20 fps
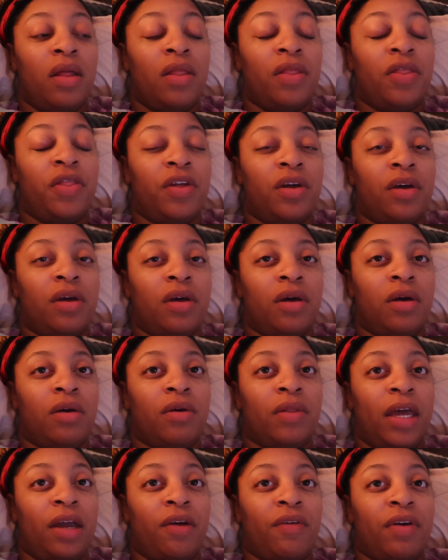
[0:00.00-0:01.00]

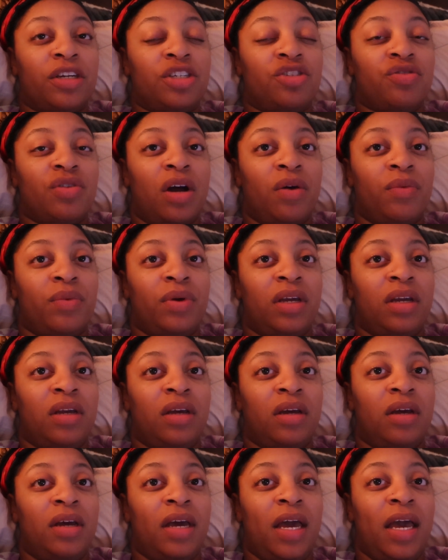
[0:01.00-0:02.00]
the like restaurant
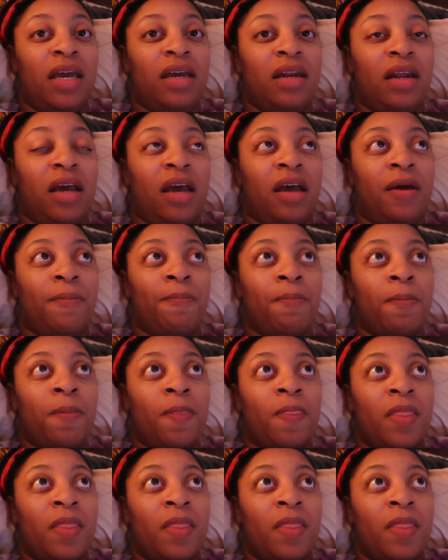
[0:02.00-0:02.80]
we ate at